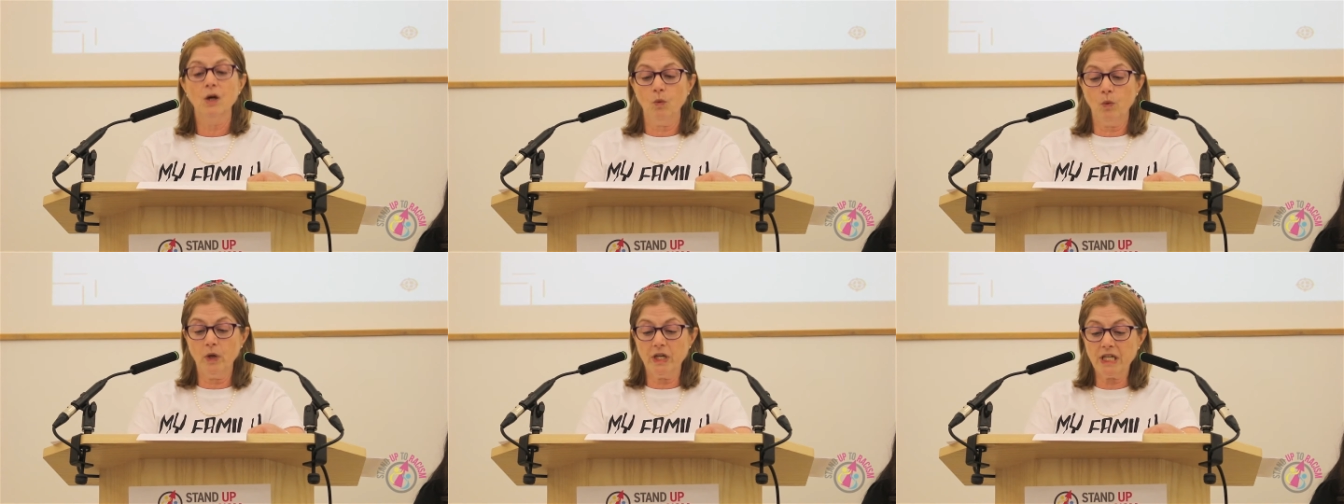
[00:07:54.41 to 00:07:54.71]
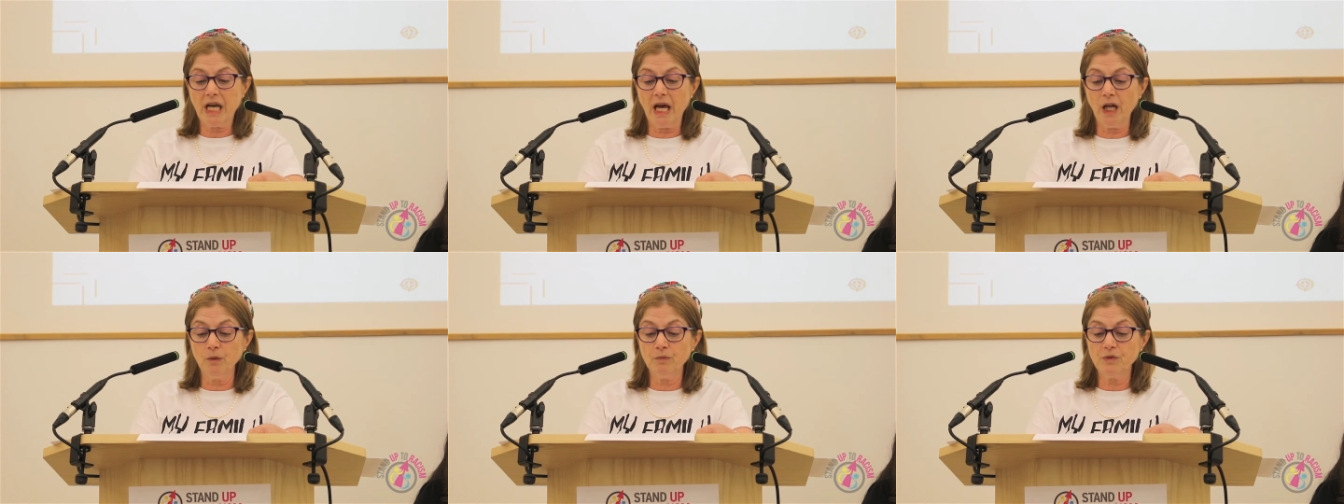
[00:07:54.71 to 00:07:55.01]

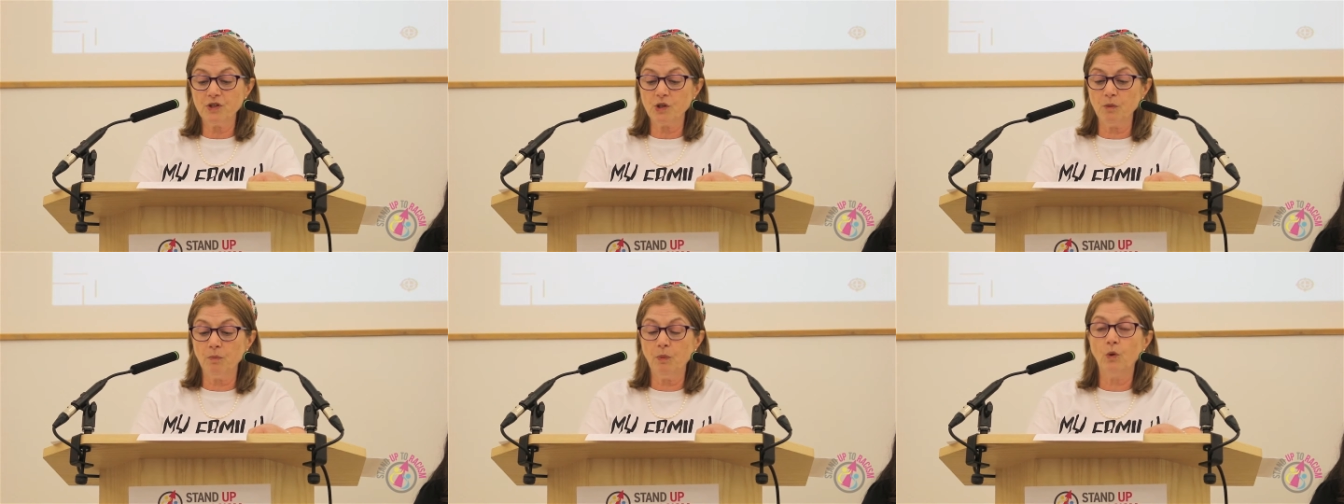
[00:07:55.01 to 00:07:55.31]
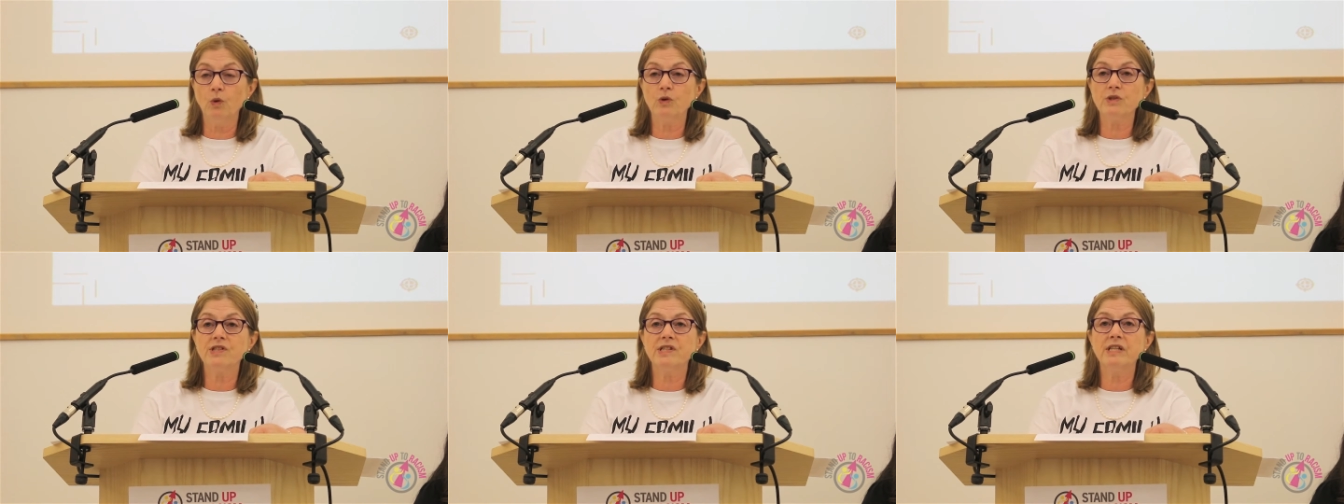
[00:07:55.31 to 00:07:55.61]
which helped
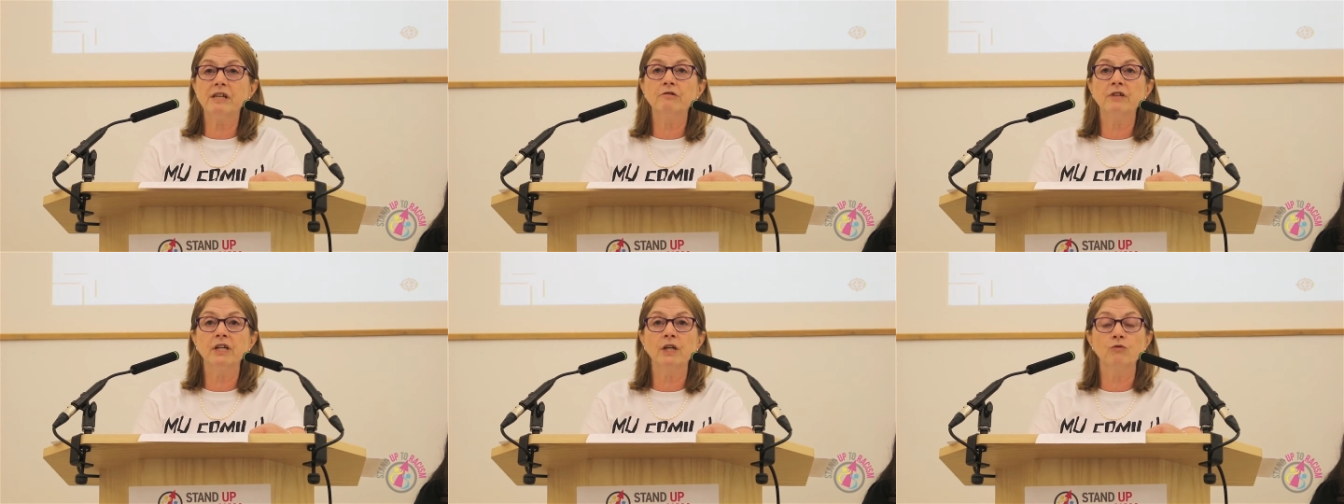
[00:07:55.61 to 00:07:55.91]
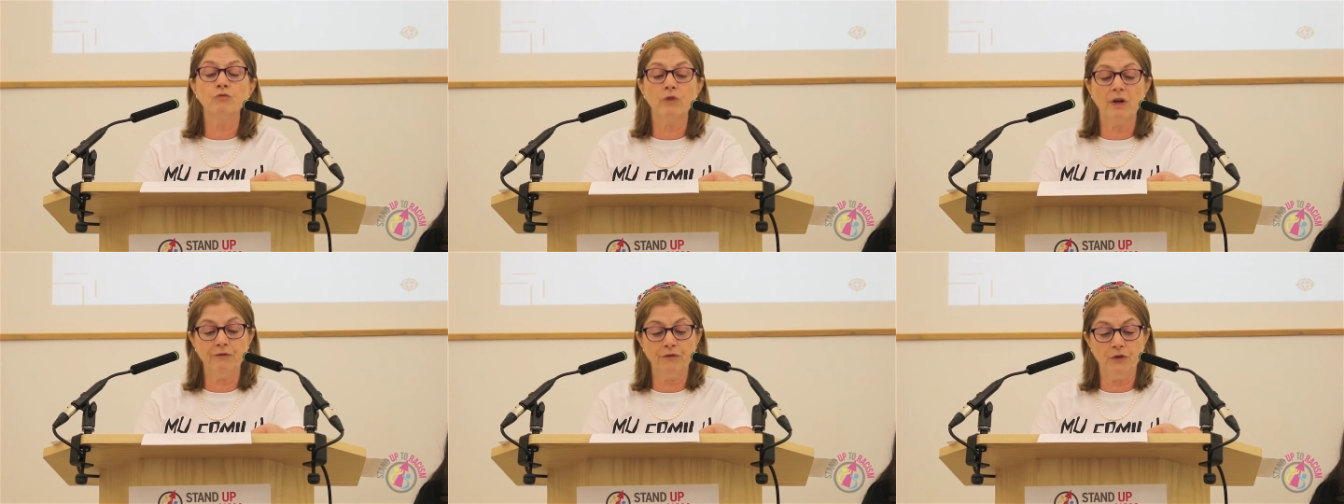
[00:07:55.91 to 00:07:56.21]
support
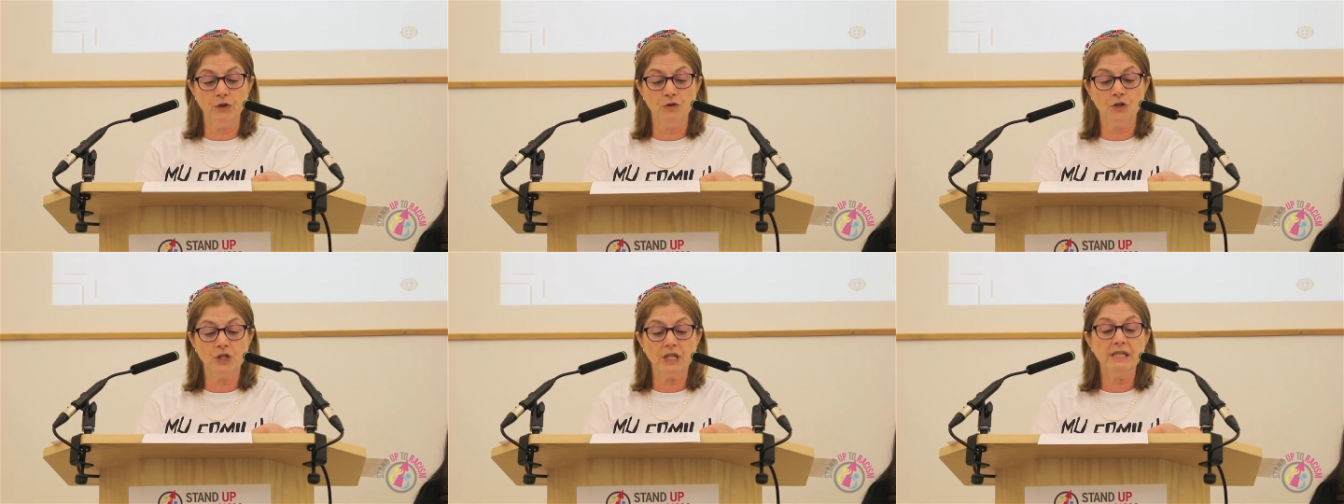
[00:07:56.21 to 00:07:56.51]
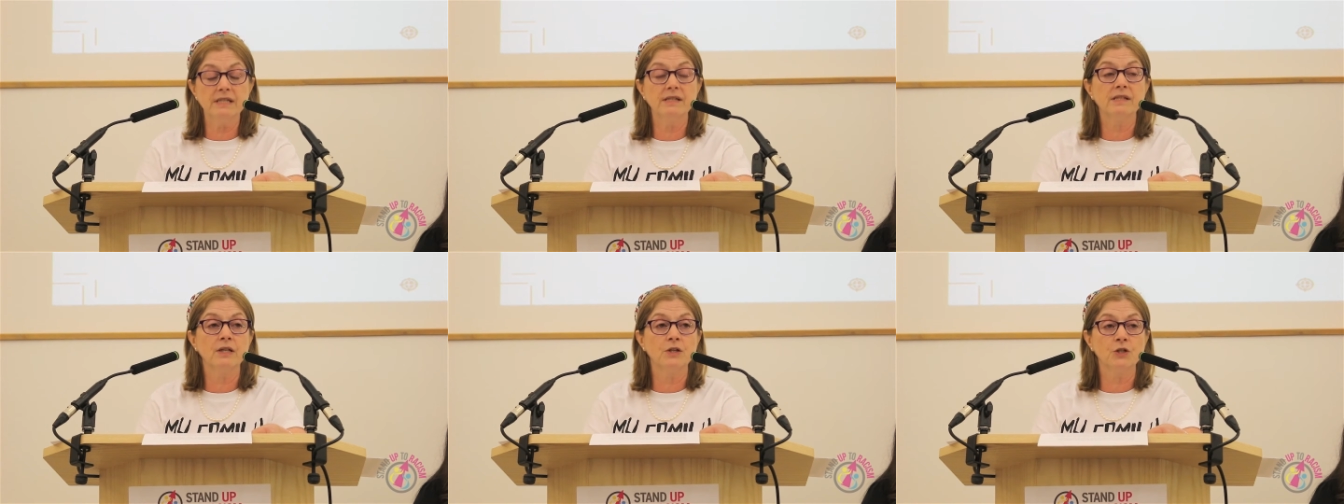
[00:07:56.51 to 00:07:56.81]
Syrian
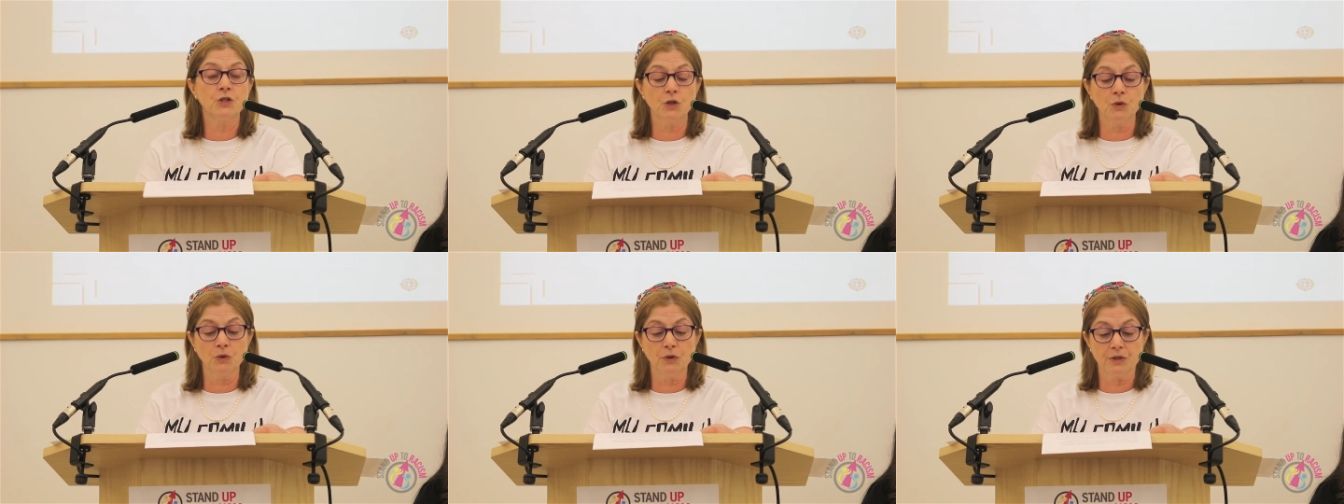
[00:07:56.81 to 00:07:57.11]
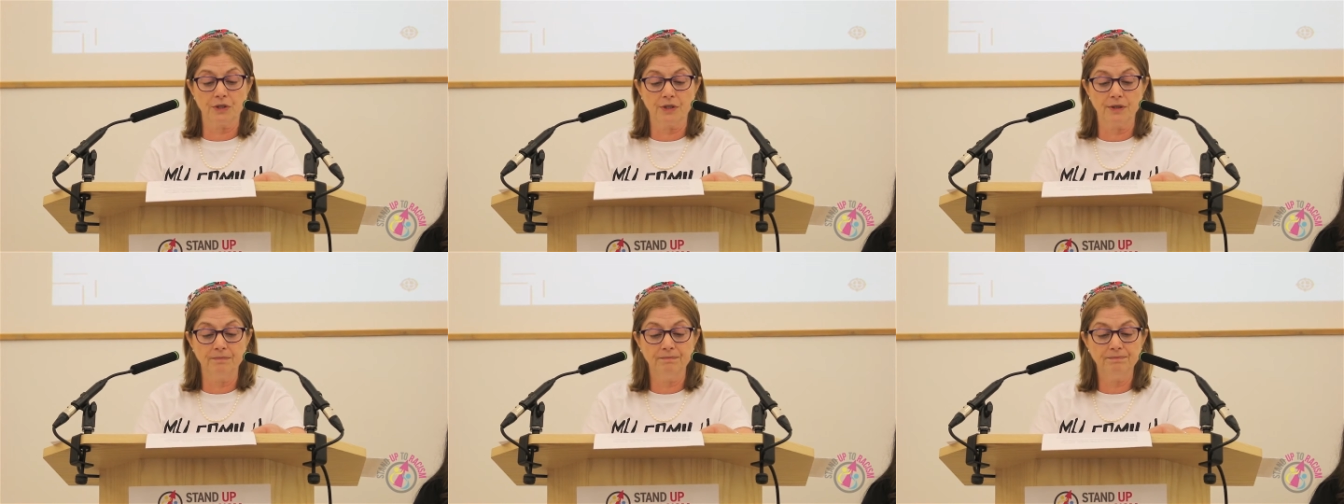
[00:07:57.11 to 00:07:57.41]
refugees in
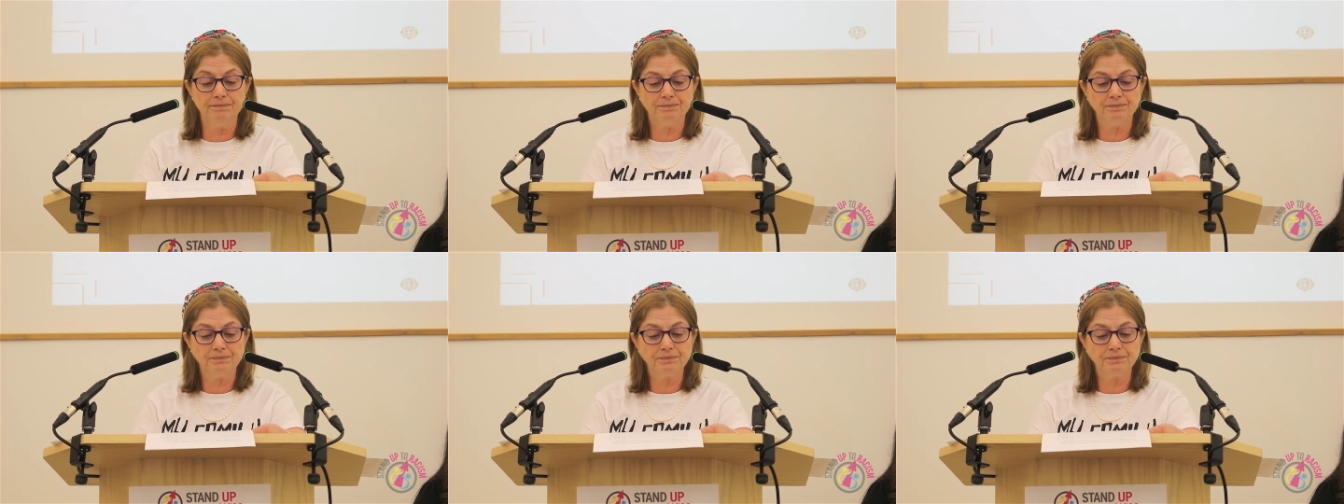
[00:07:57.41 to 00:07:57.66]
Jordan.